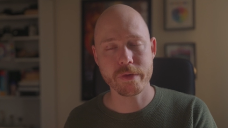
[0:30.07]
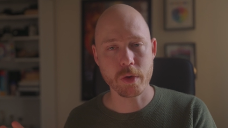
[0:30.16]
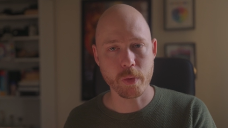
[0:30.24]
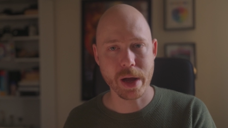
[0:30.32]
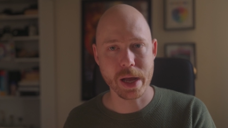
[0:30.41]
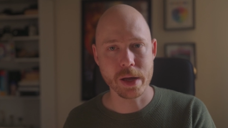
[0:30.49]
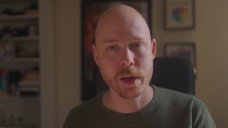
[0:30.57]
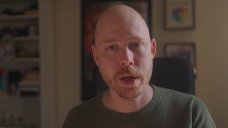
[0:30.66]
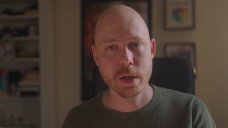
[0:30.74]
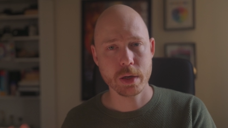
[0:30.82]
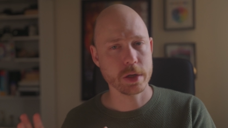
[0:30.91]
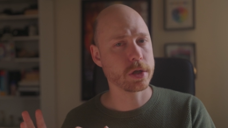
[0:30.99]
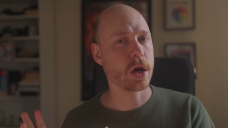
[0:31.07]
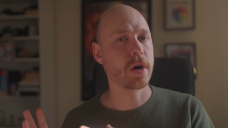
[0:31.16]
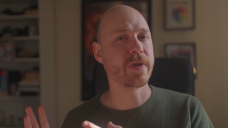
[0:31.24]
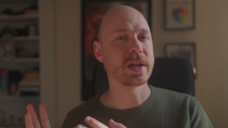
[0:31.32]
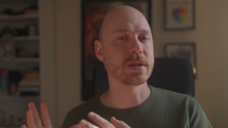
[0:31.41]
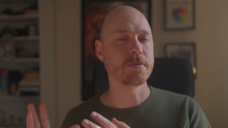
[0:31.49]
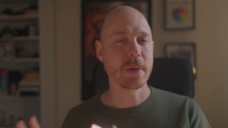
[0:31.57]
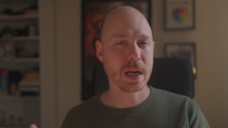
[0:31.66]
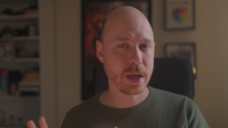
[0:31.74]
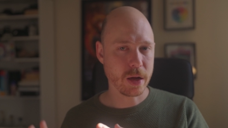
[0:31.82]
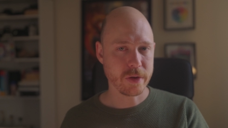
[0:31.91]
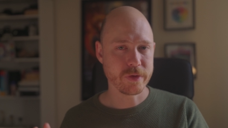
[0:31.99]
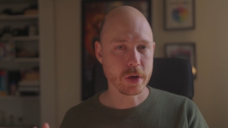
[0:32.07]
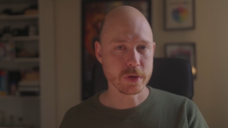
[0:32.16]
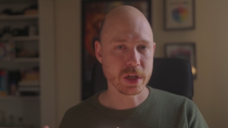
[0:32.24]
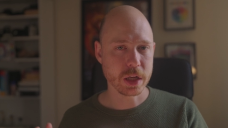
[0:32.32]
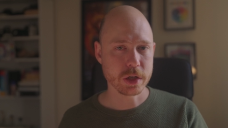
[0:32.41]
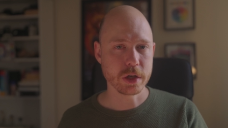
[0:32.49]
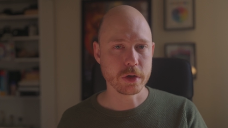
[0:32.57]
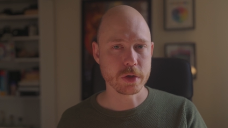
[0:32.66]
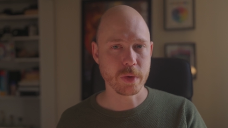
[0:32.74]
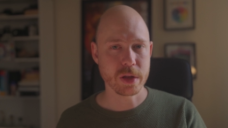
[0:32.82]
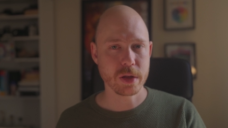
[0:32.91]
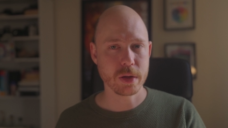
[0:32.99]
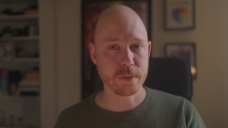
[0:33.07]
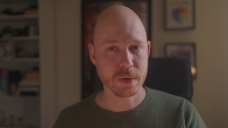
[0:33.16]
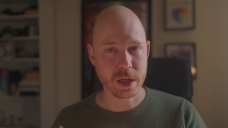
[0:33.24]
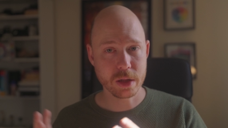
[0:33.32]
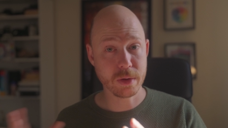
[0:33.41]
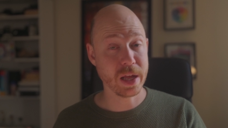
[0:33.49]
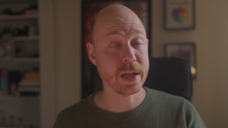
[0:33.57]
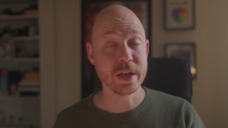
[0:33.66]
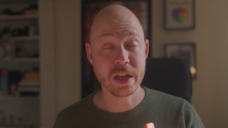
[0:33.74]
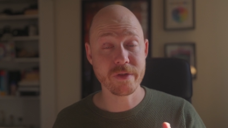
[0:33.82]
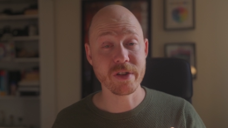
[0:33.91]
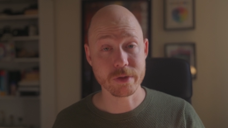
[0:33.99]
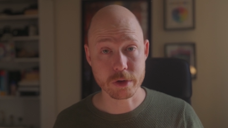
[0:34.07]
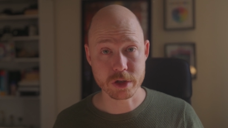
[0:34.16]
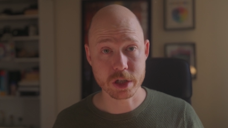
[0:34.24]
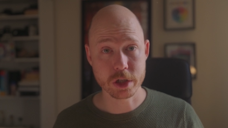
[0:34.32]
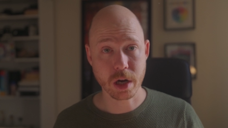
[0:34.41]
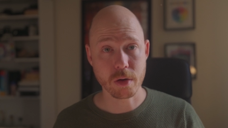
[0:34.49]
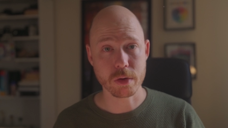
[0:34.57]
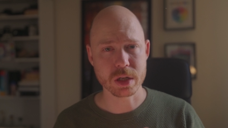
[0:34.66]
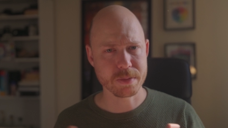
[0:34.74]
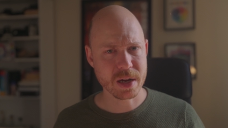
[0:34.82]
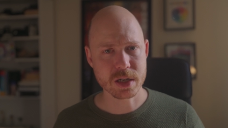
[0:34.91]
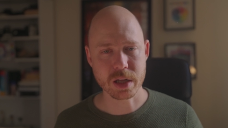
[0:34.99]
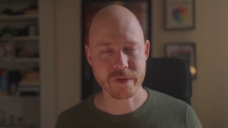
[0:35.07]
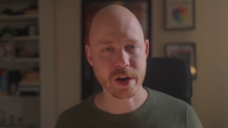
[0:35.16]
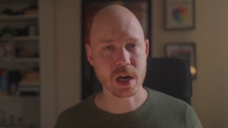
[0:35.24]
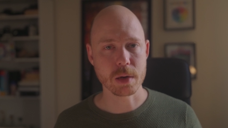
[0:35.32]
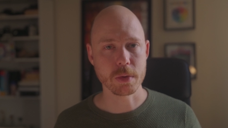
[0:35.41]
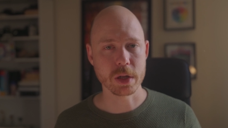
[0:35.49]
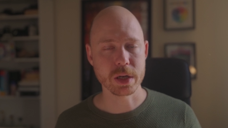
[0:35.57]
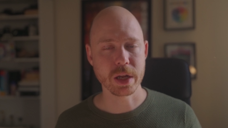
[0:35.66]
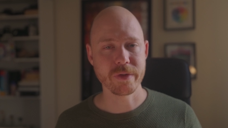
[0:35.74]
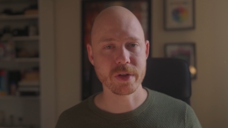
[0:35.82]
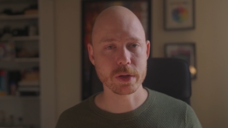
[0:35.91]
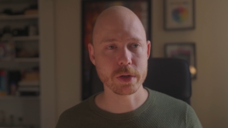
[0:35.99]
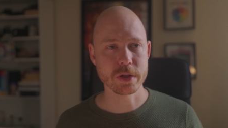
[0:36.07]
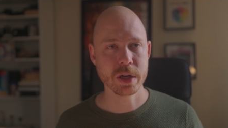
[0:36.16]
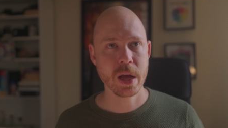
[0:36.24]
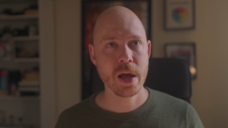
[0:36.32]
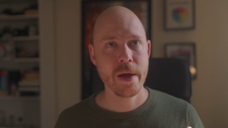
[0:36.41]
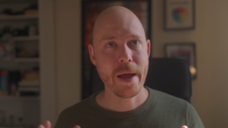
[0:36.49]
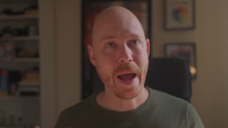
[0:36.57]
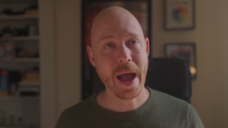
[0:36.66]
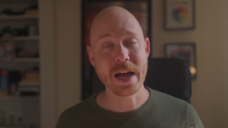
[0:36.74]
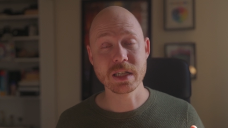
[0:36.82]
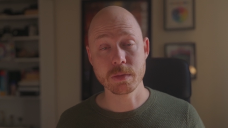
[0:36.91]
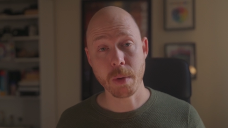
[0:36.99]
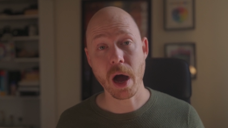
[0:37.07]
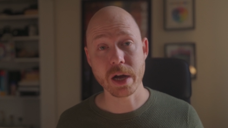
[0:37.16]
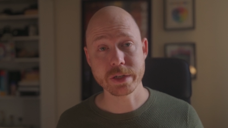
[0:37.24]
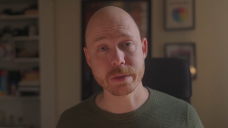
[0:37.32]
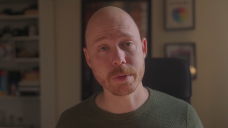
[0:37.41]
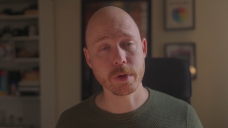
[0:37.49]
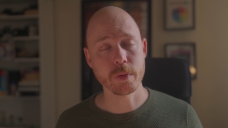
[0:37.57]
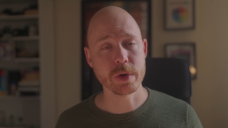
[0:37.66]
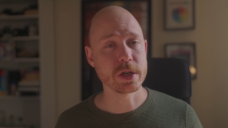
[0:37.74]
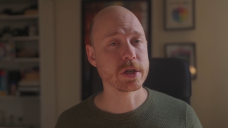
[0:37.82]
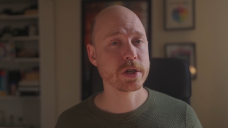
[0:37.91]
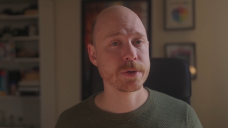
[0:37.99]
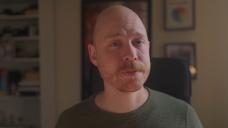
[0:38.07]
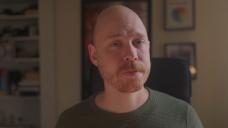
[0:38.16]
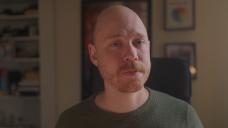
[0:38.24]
of their way way to solve as many of those issues with ND filters in general, especially variable ND filters, as possible, which